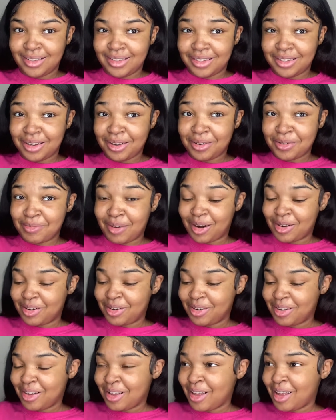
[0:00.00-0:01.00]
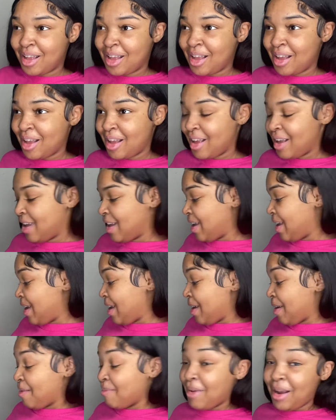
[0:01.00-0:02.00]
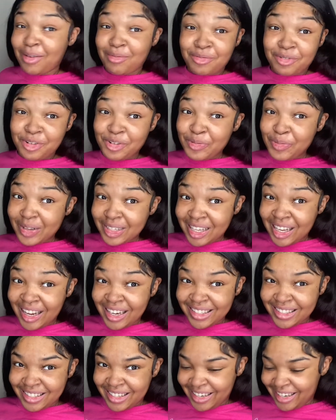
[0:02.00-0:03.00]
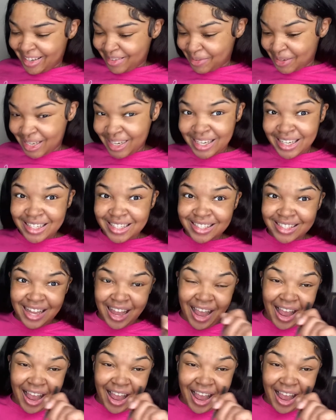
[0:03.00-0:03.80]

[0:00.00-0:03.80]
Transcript: So my room is haunted because